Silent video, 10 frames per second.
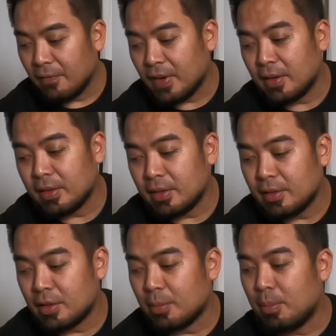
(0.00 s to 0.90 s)
right, found it.
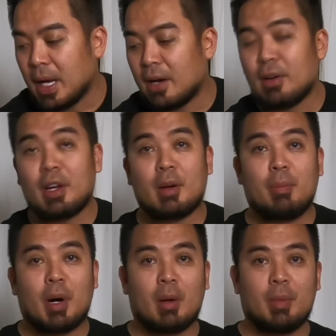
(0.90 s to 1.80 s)
They're battery
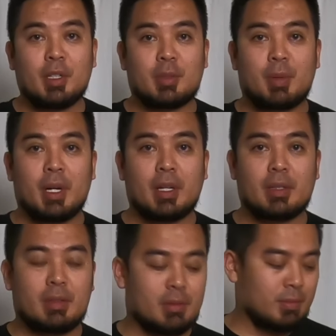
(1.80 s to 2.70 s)
compartment springs.